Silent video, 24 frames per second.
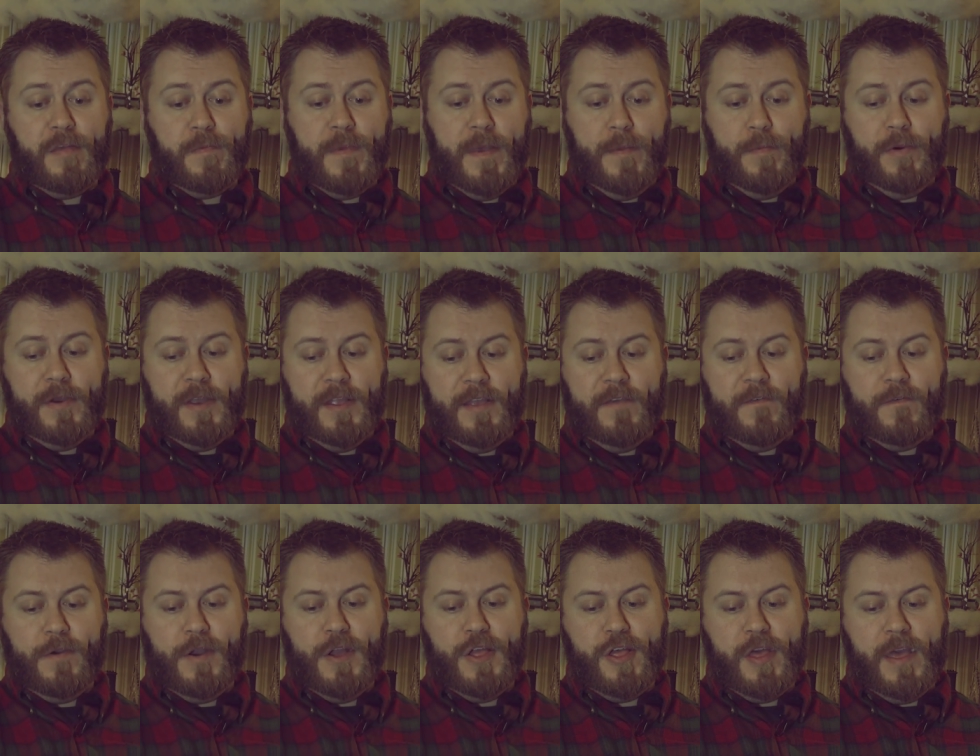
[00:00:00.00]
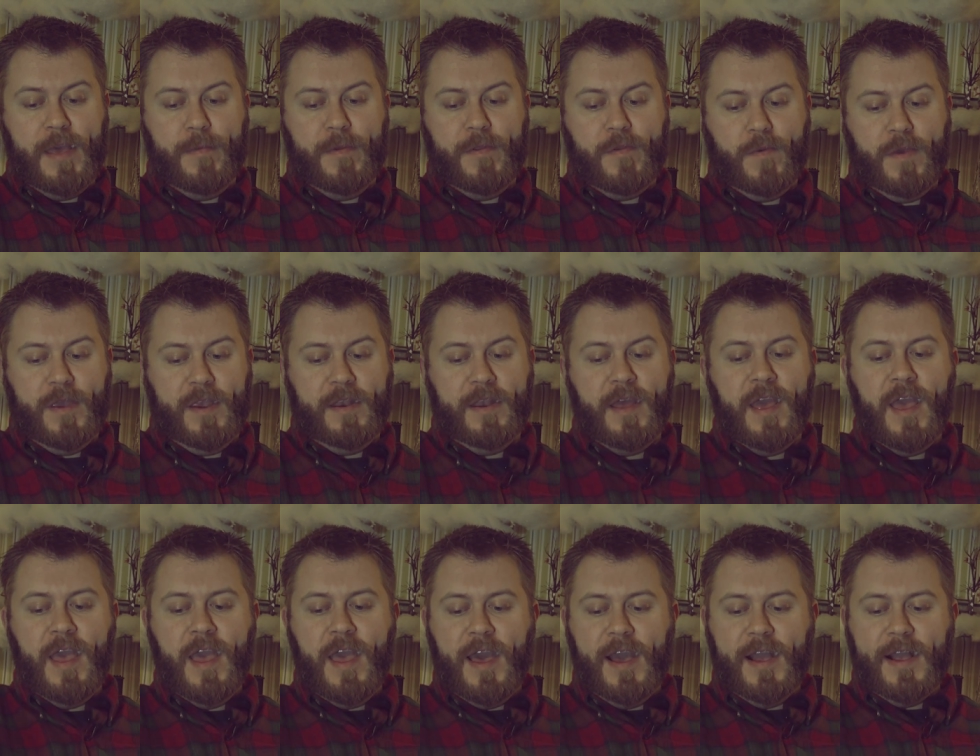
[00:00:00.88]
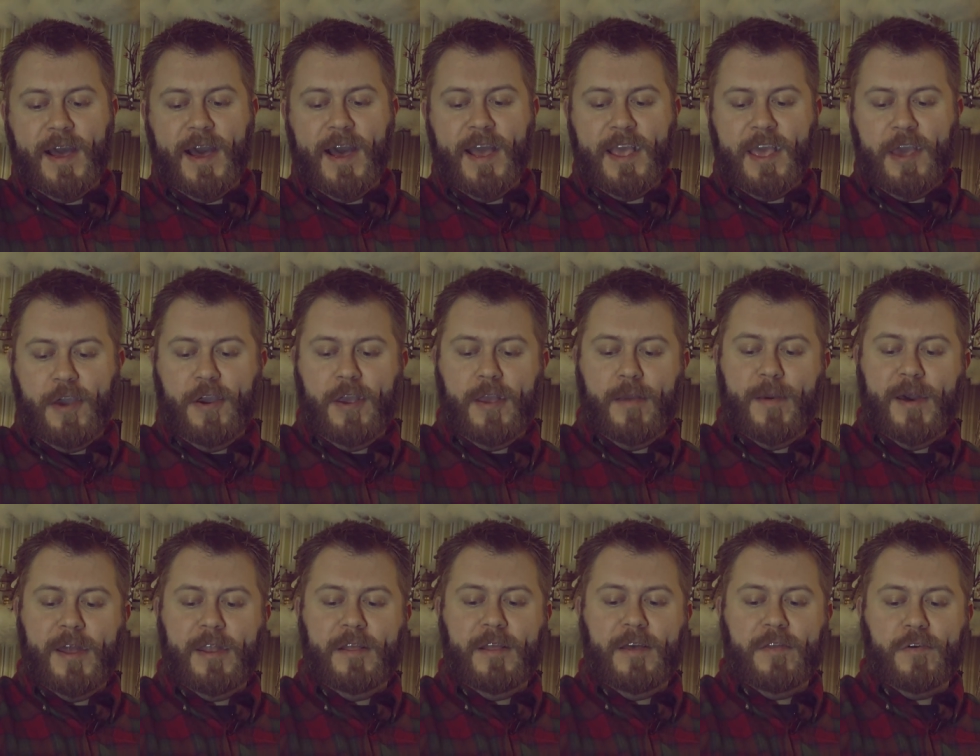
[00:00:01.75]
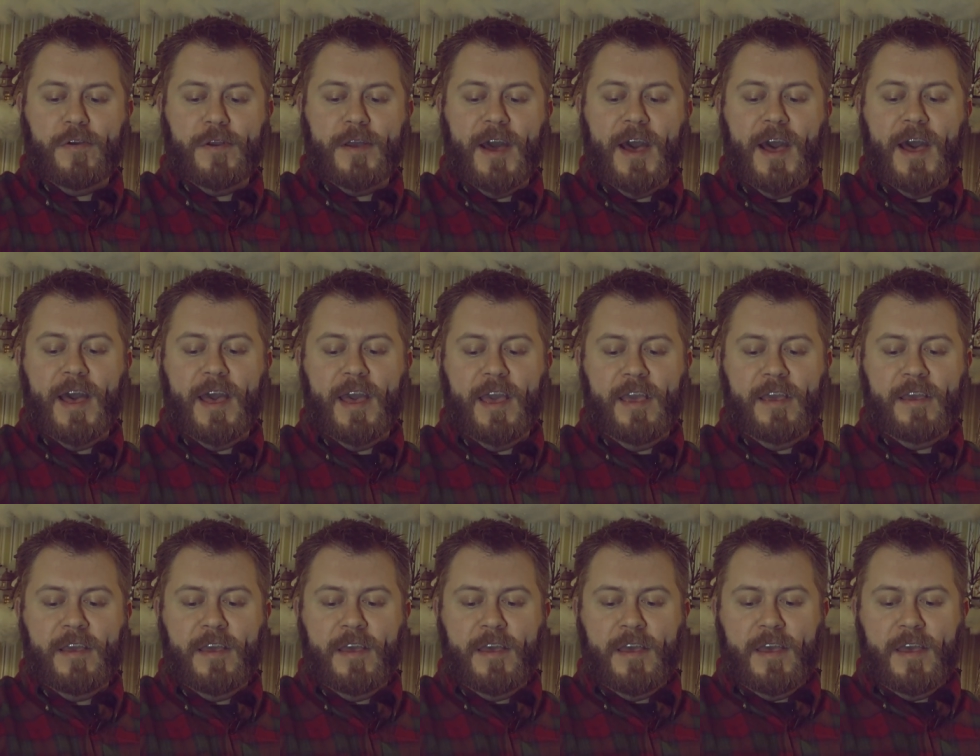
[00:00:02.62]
people can differentiate between a guy caring about another guy,